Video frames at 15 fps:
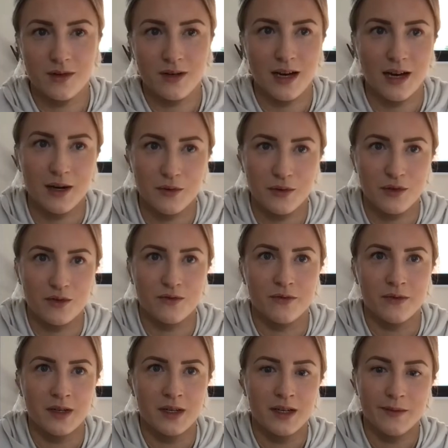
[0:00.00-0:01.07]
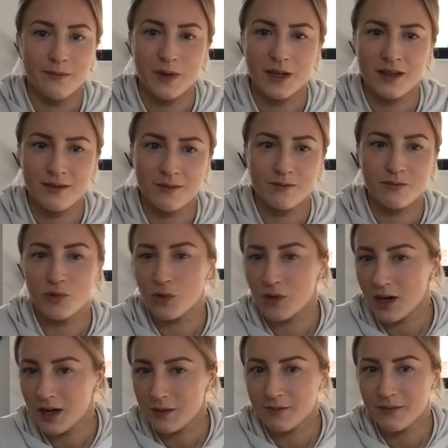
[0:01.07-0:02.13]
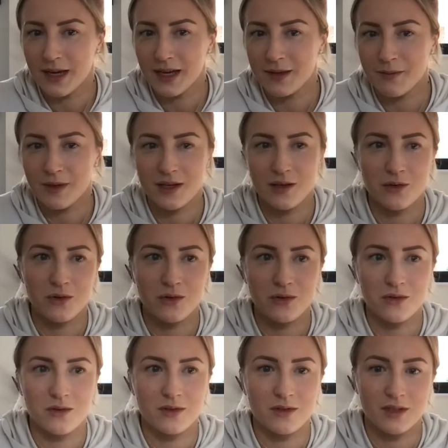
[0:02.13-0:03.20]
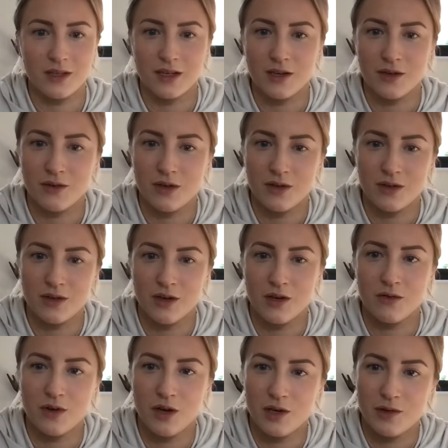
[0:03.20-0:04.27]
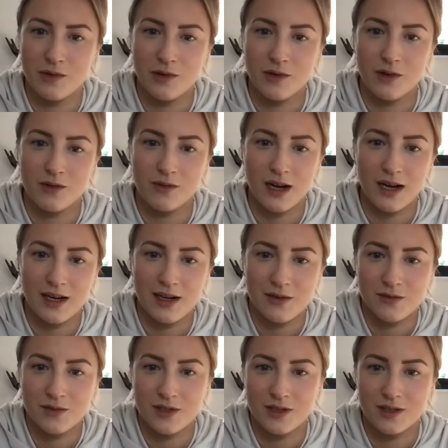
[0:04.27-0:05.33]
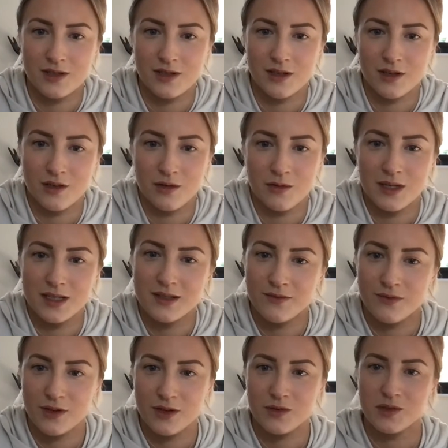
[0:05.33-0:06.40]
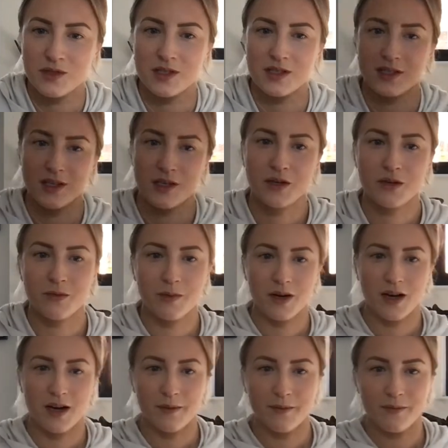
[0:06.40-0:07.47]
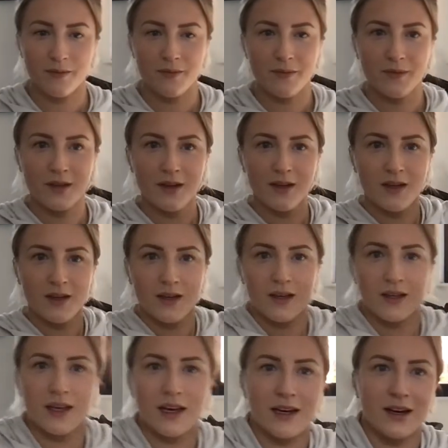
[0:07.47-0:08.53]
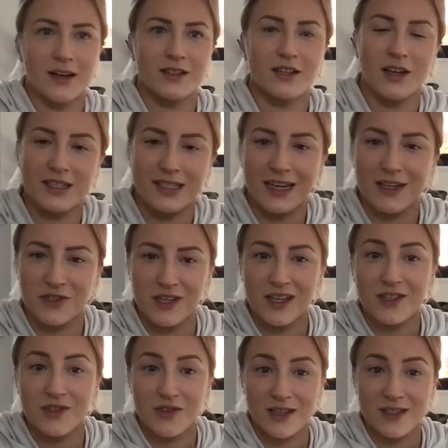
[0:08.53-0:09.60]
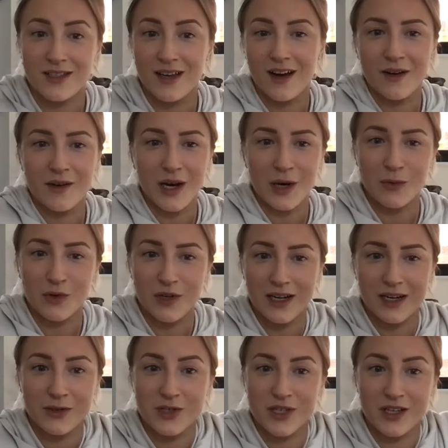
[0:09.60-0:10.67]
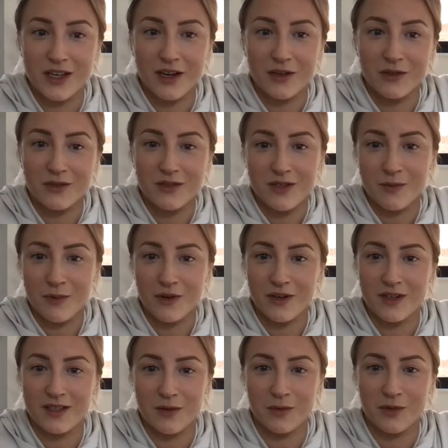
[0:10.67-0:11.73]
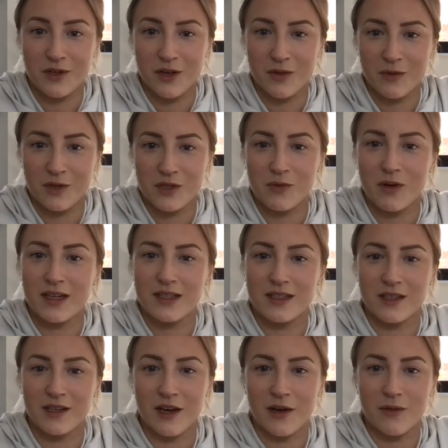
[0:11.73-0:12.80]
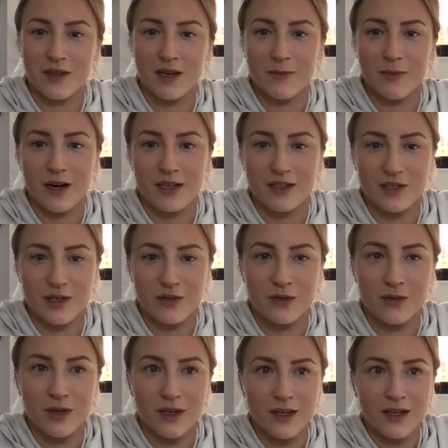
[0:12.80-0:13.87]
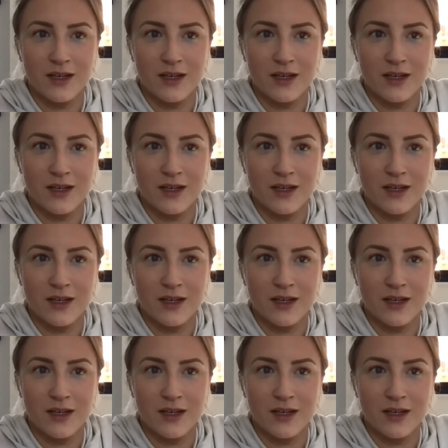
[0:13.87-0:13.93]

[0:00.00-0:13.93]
how you've been brought up maybe, or who you're around and who influences you. But it's actually interesting. I wouldn't actually know, to be honest. I wouldn't know which way to go with it, but I do